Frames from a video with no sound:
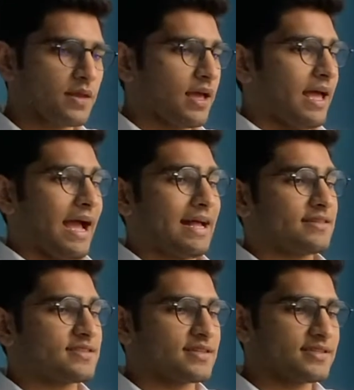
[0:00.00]
and the
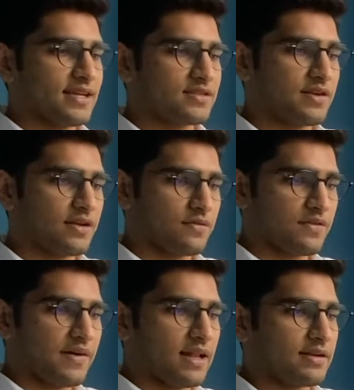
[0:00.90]
success rate of the
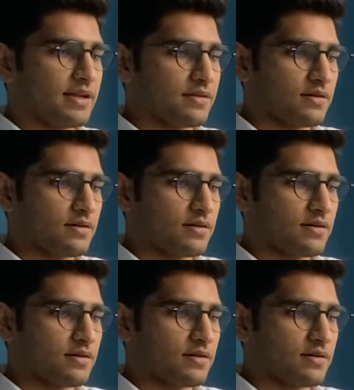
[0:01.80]
validator.